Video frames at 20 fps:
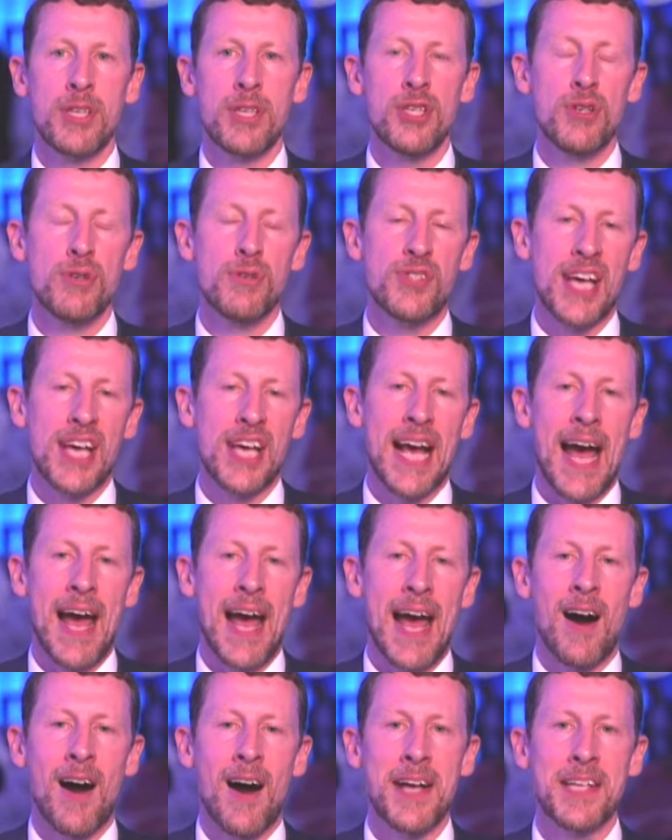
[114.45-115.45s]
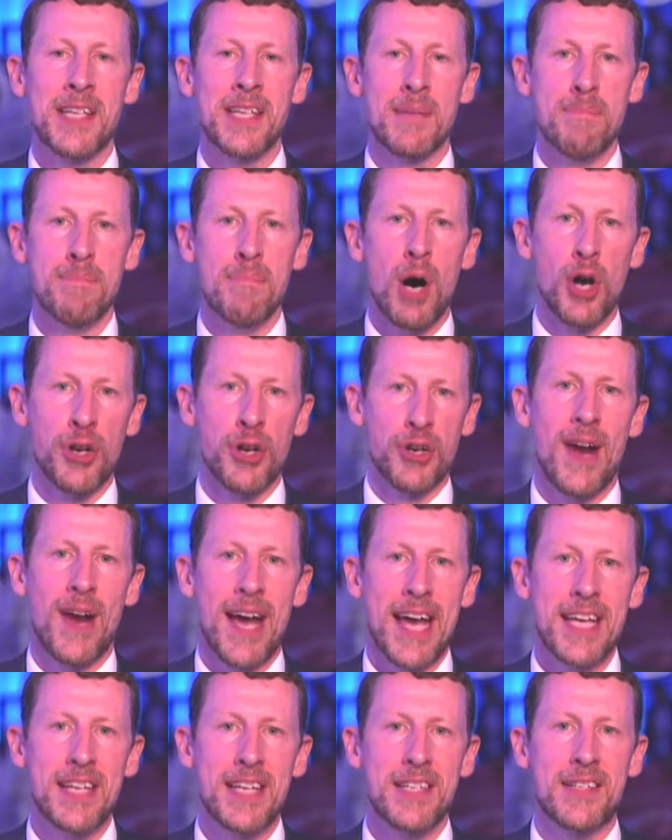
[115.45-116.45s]
using AI to
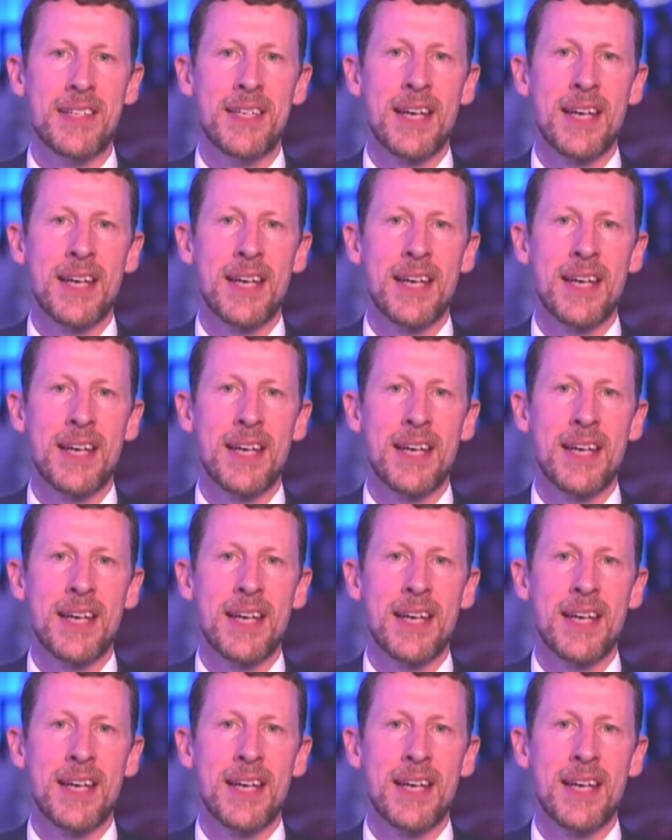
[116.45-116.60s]
moderate